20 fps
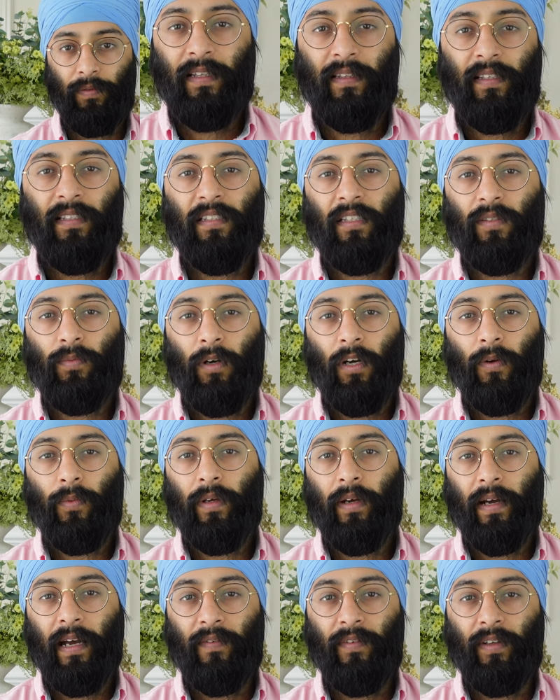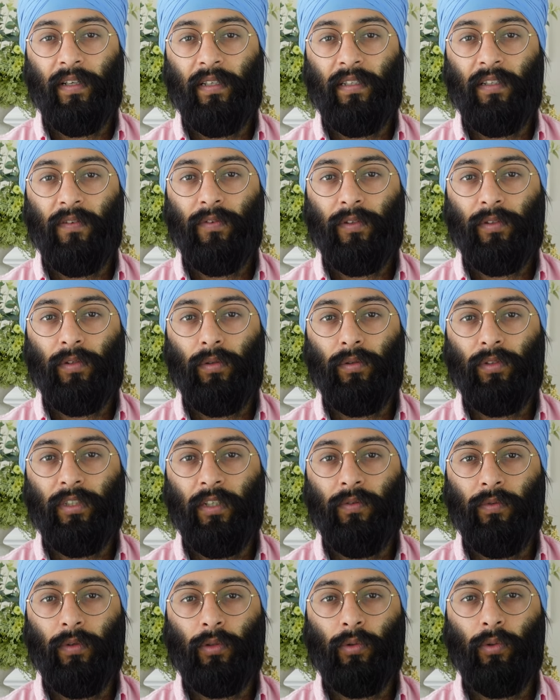And this is why we are having a difficulty
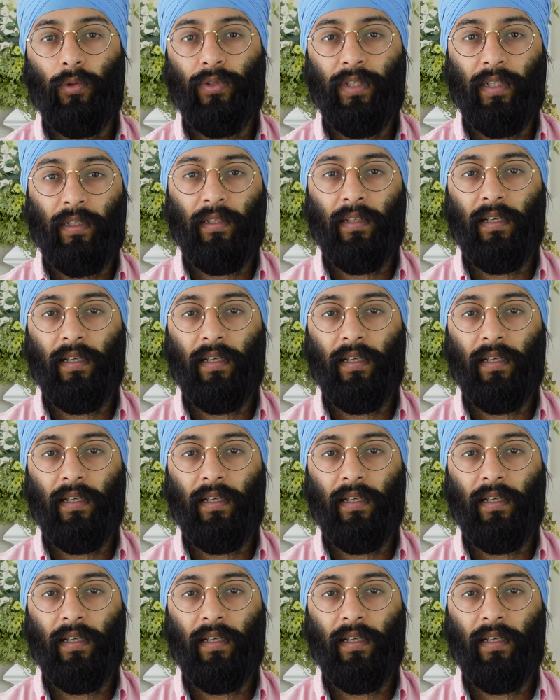in recruiting